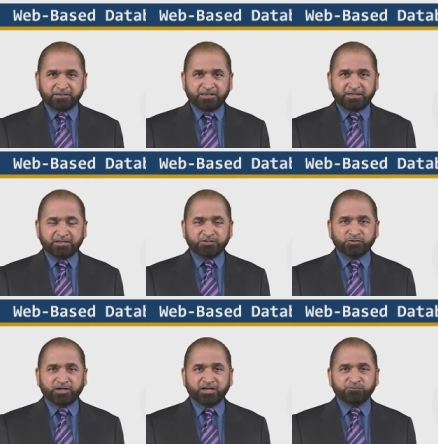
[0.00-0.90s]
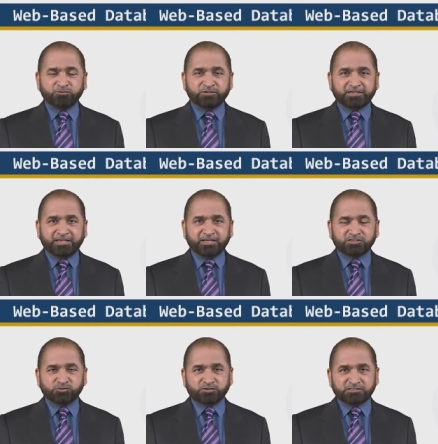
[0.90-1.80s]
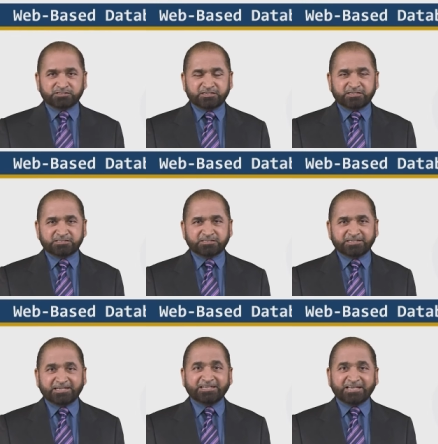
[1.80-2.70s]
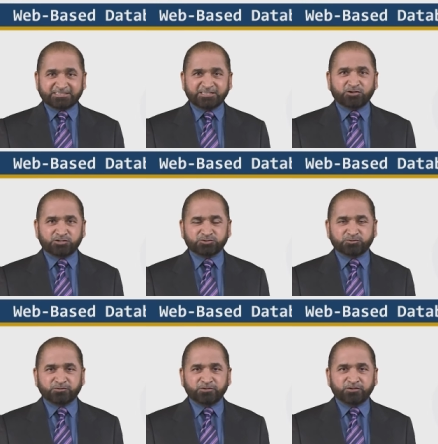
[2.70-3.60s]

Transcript: And you have to take into consideration indexing also